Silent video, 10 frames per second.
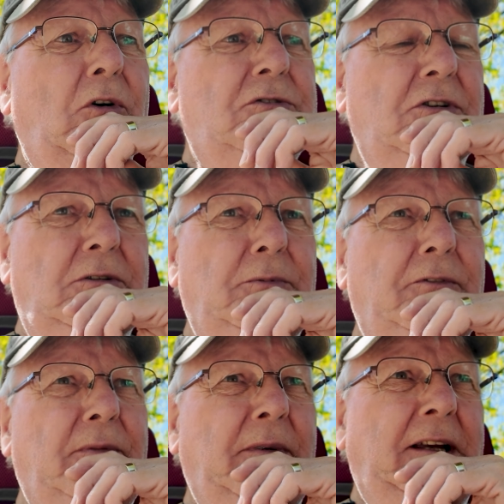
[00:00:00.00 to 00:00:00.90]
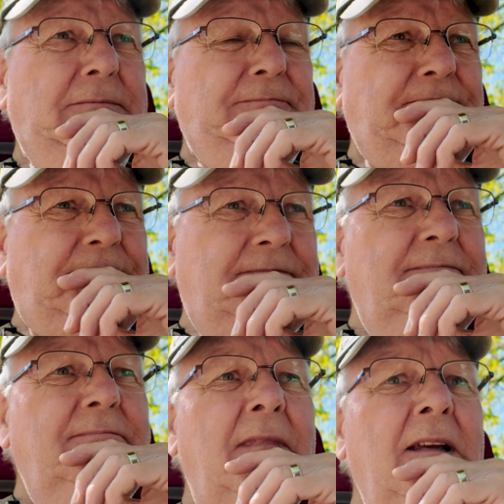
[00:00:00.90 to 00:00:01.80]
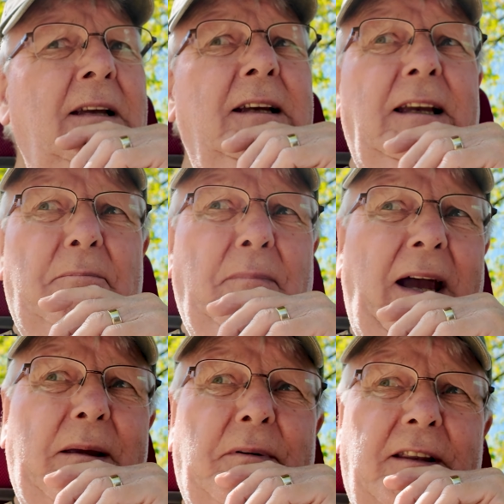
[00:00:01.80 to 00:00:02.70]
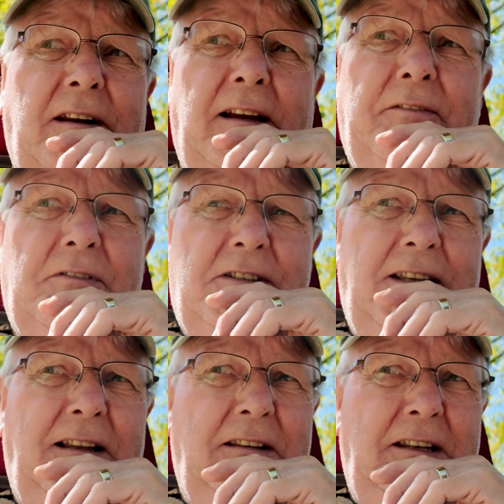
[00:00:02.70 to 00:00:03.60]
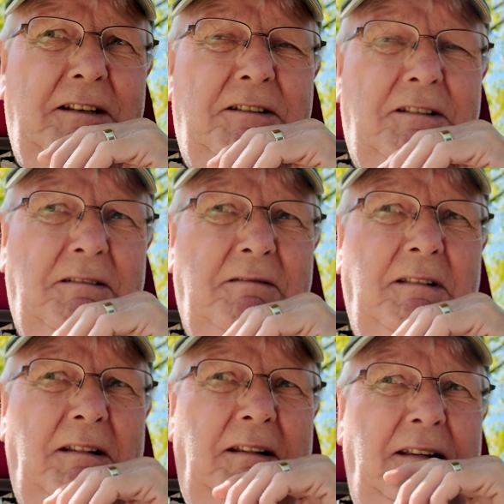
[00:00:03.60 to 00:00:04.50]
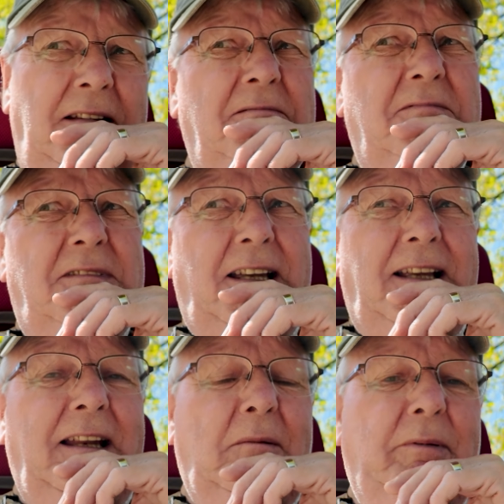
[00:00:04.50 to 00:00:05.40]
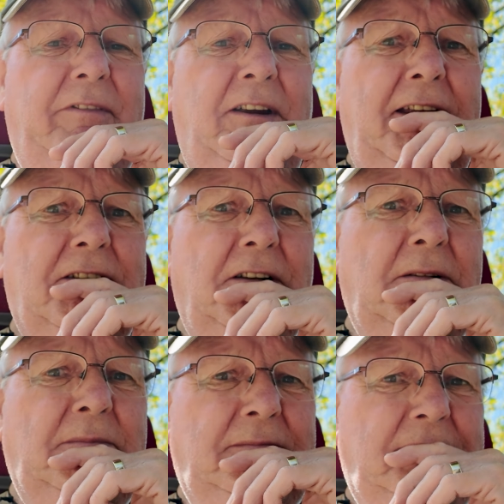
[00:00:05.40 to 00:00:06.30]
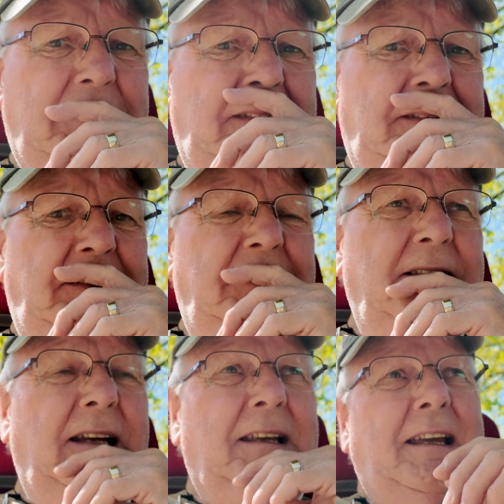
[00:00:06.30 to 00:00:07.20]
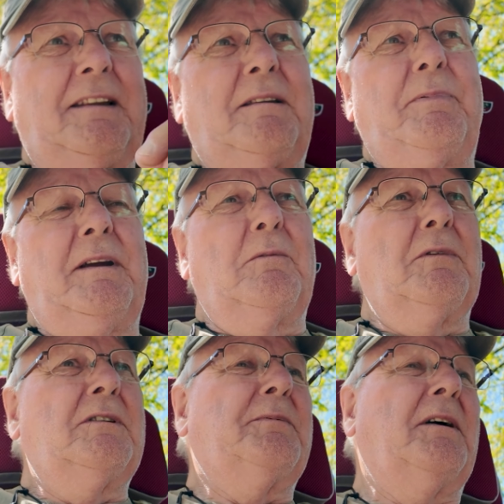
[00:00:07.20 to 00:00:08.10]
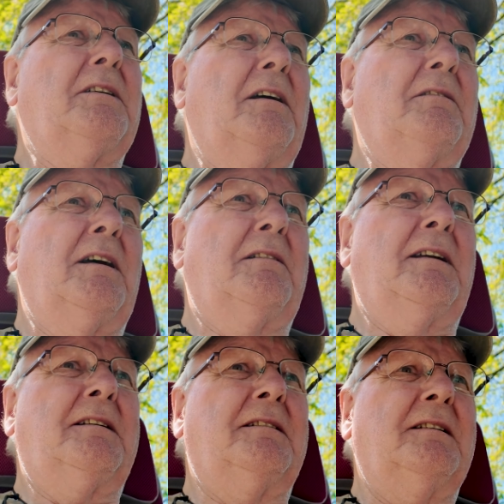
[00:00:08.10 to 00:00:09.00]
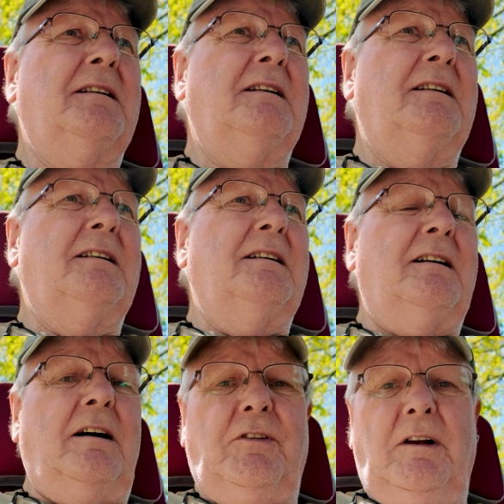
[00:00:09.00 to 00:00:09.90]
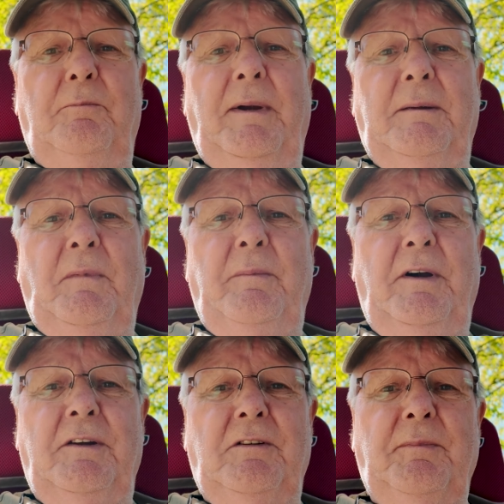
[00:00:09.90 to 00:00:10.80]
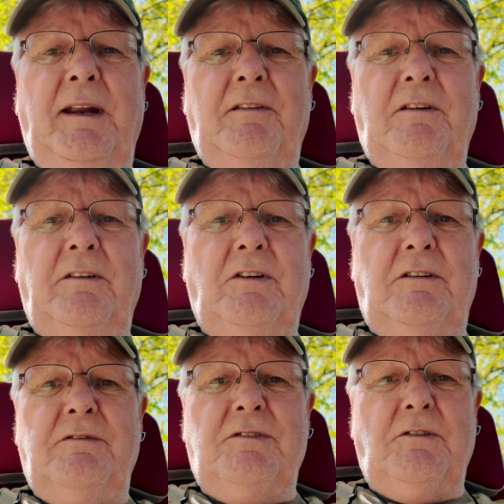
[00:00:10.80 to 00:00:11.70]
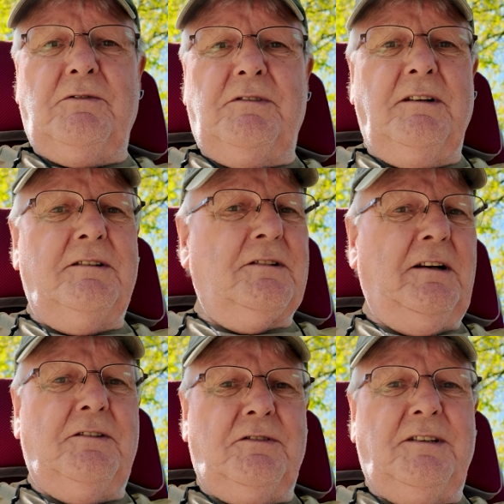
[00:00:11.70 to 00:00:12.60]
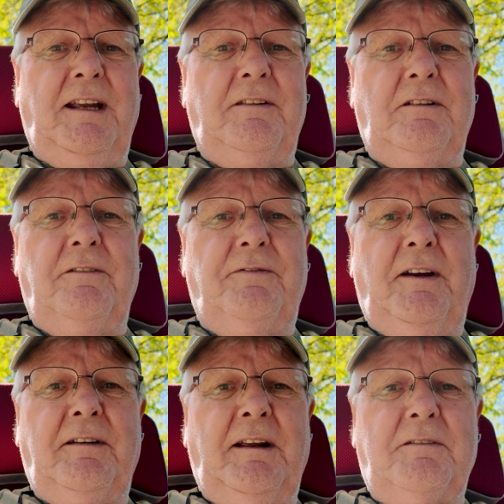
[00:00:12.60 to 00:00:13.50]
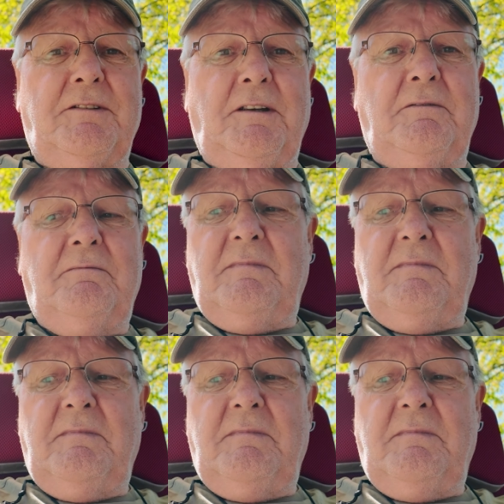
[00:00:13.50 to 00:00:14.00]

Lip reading: suitable for me. It may be that I have to sell these, take a little bit of a hit on them, and get the bigger ones, but I don't know yet. I've got to make my mind up now that I've got the results, and it's only just now that I've found out, so